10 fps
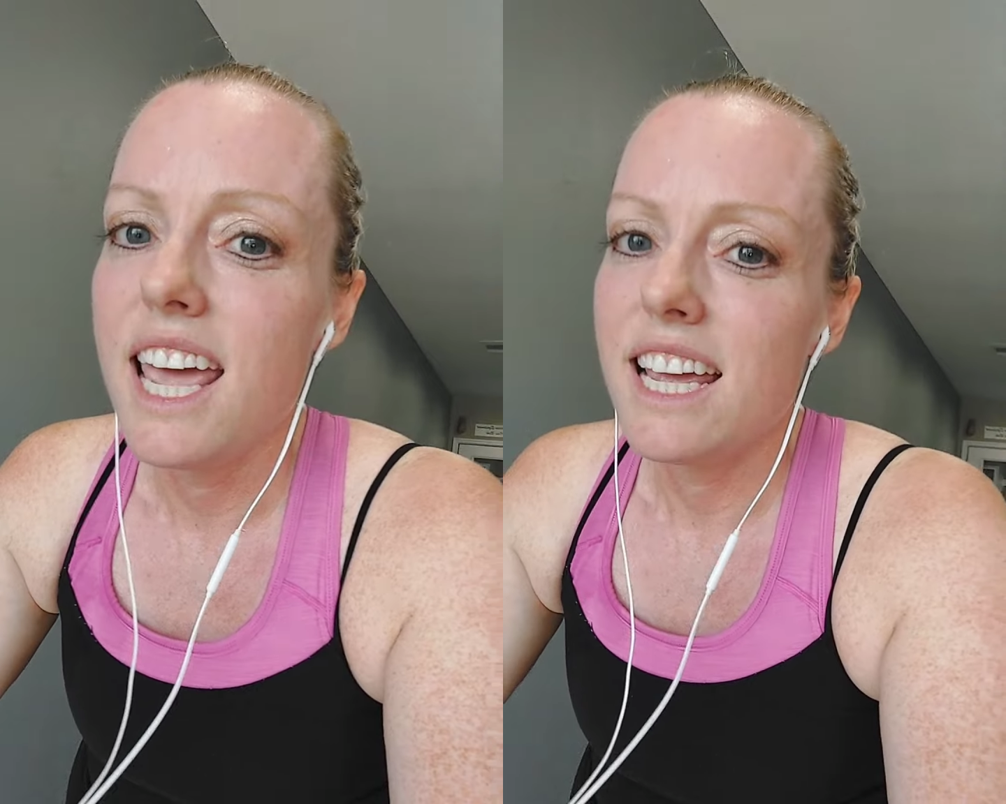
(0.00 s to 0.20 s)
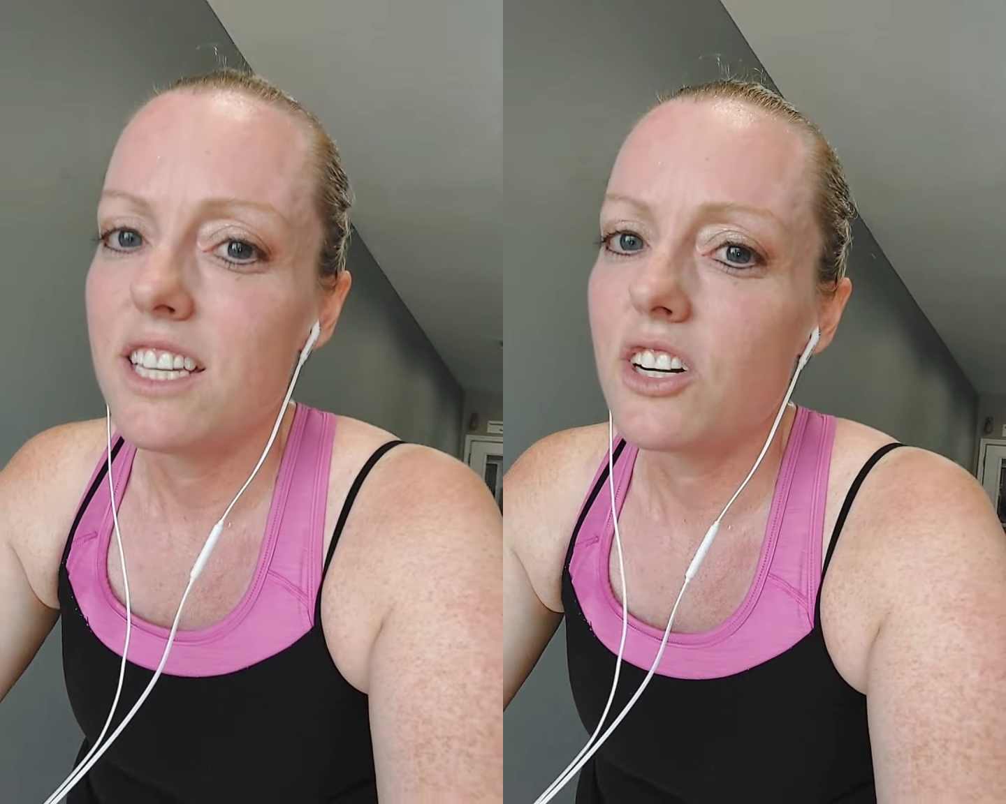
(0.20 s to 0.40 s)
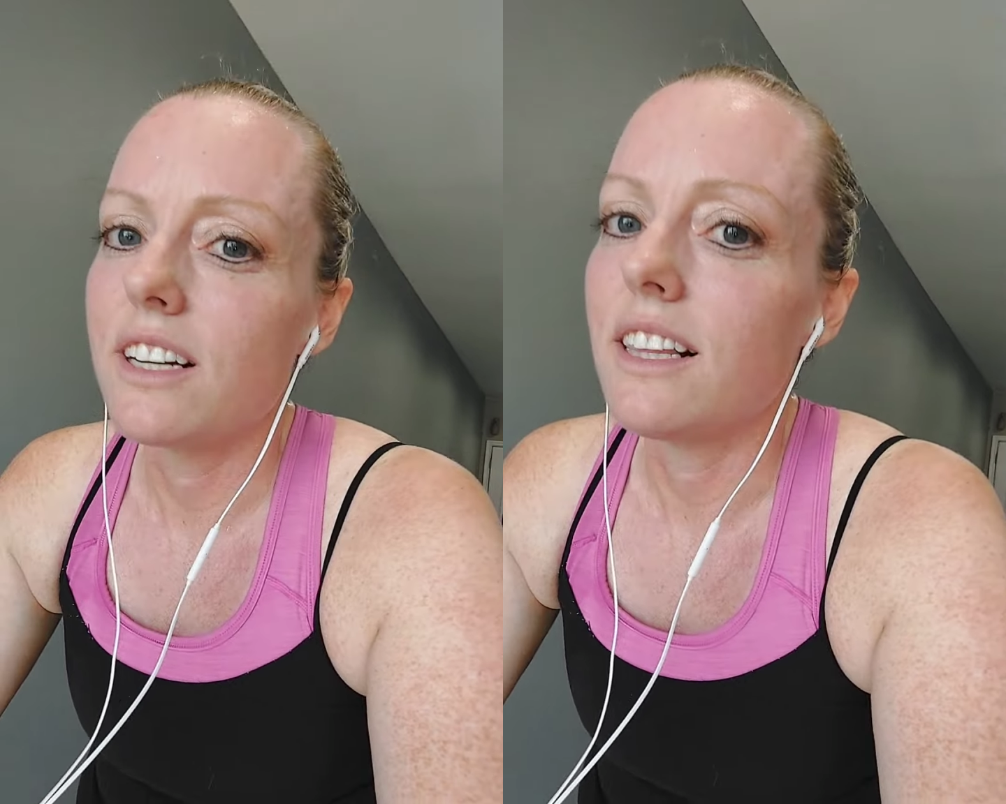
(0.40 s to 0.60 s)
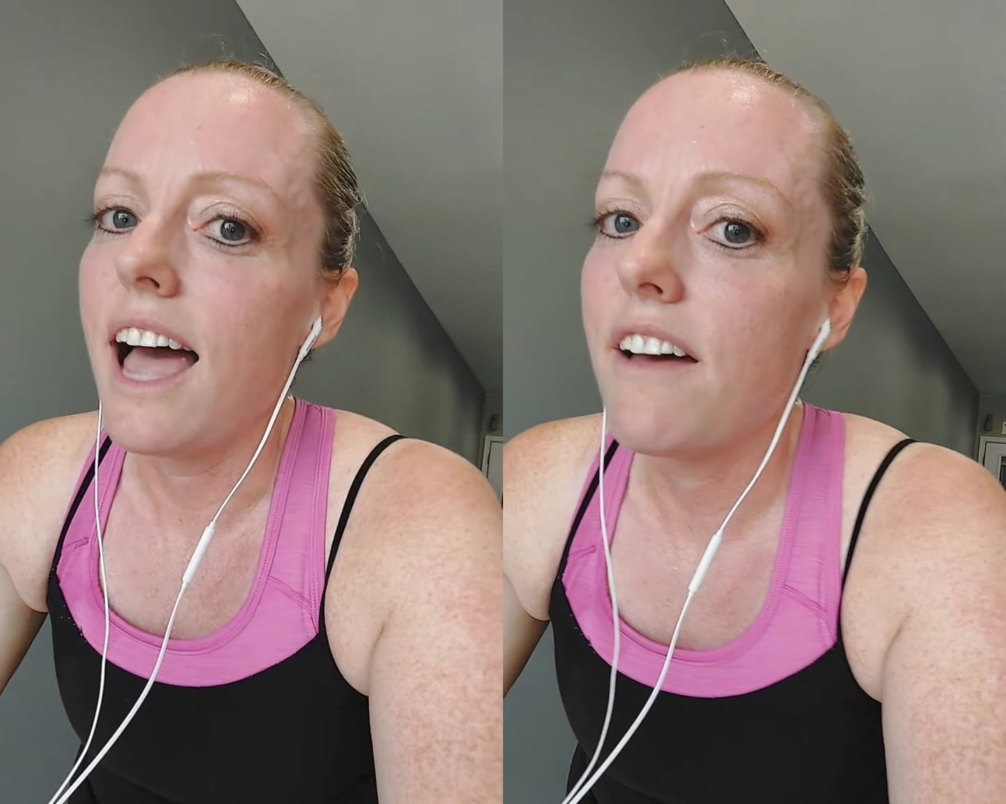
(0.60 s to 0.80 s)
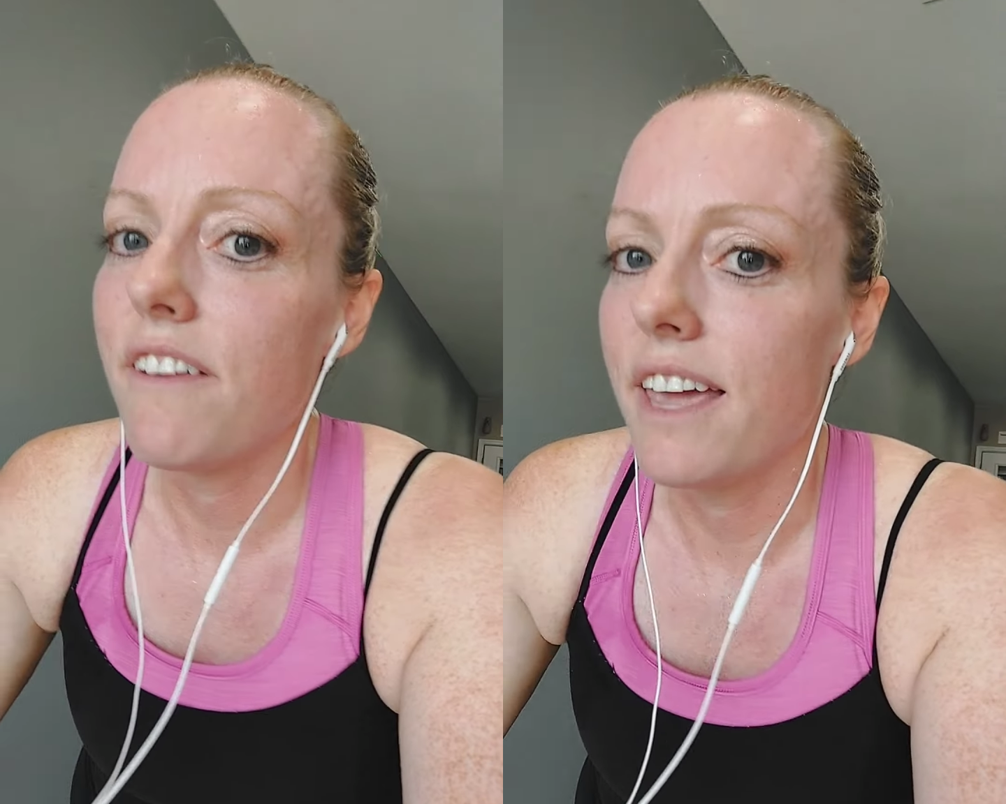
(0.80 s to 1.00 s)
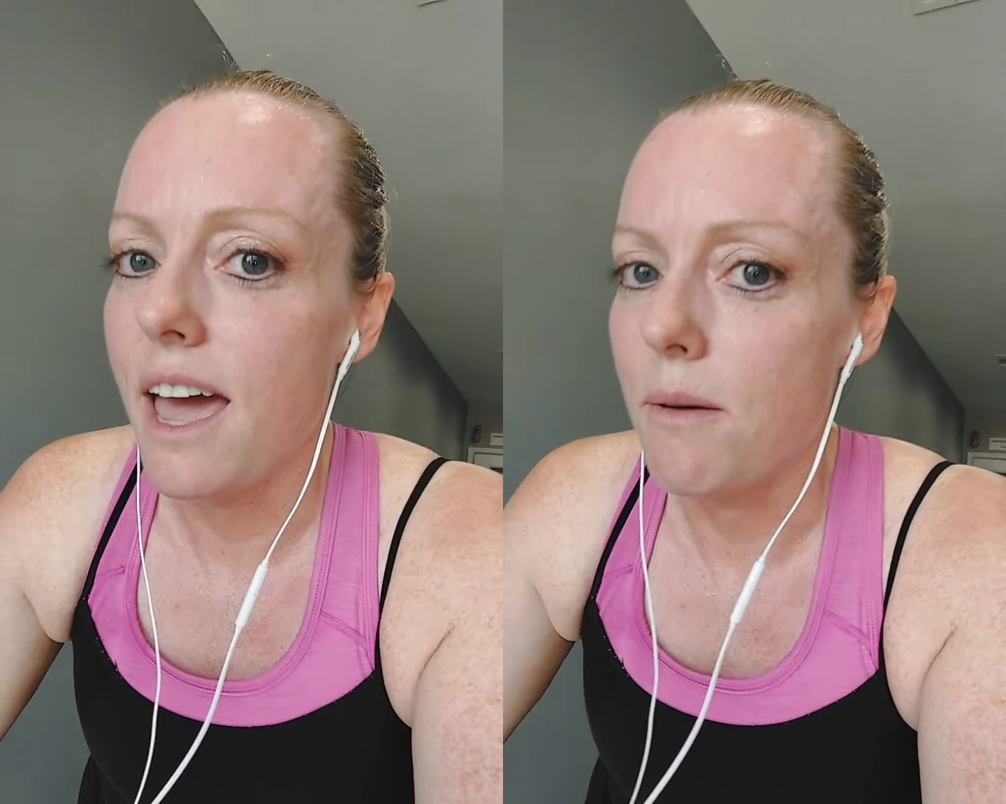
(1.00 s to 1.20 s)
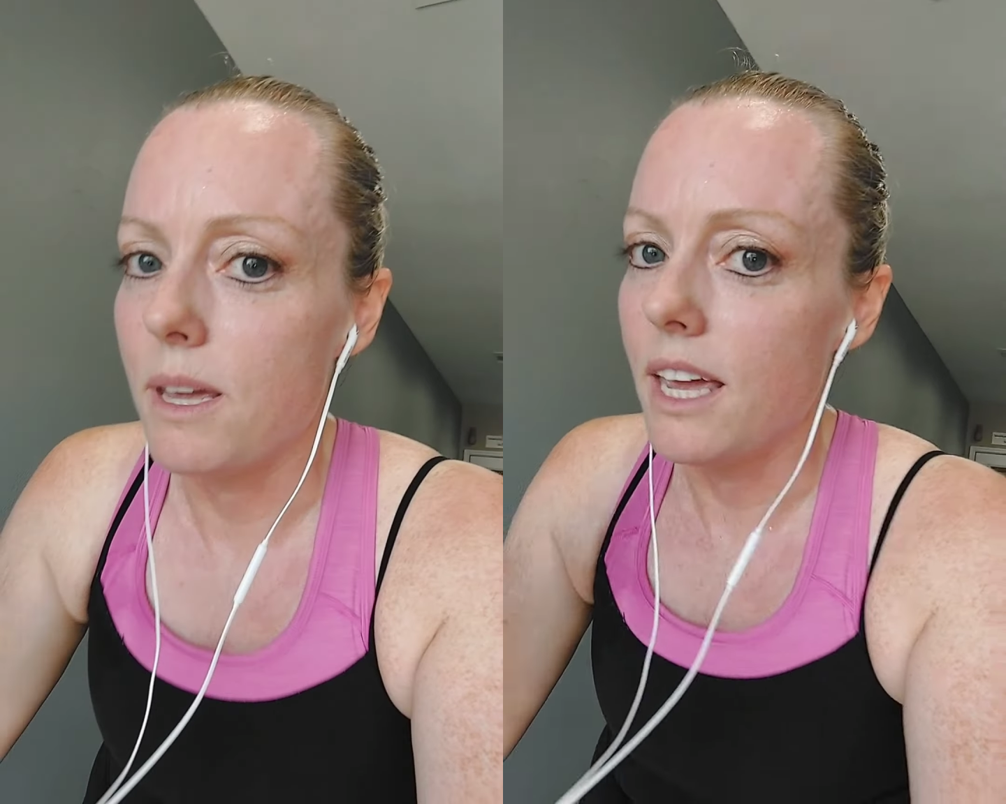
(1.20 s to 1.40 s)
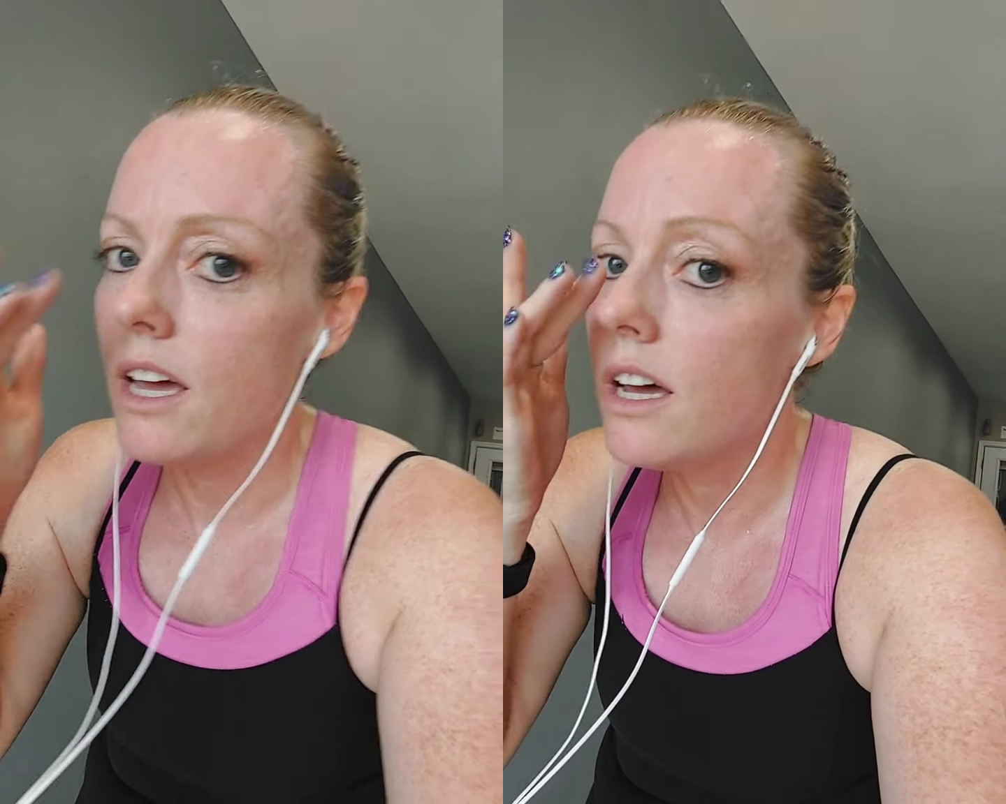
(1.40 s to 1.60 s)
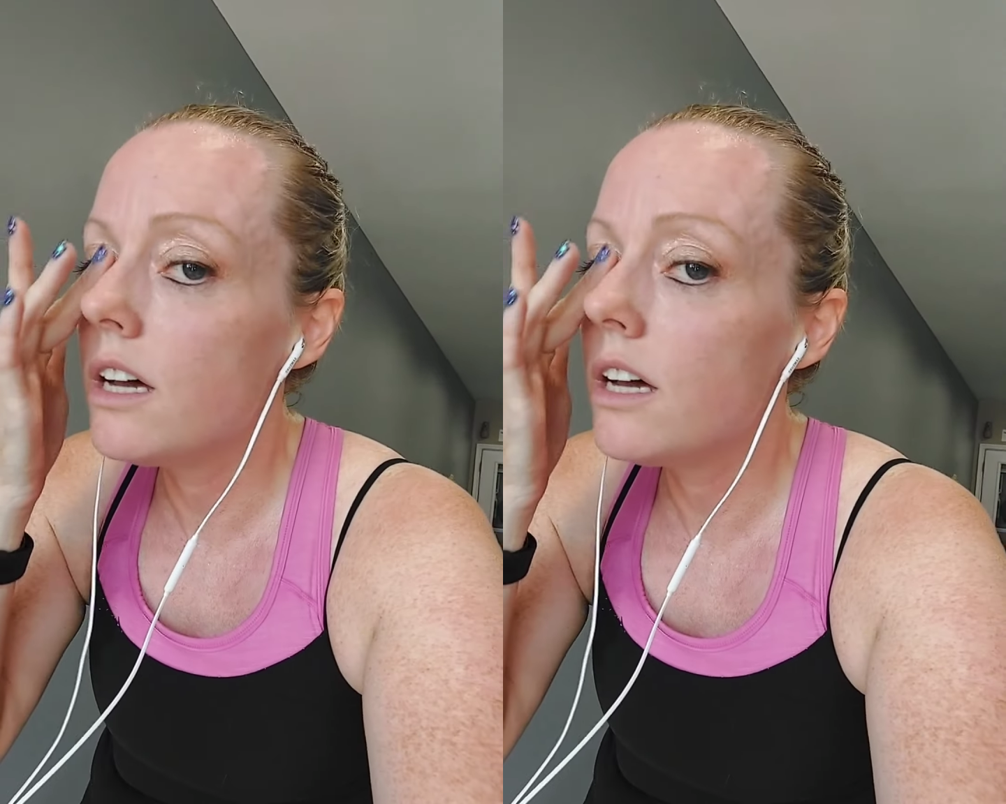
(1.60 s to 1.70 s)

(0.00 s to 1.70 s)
He started laughing at me.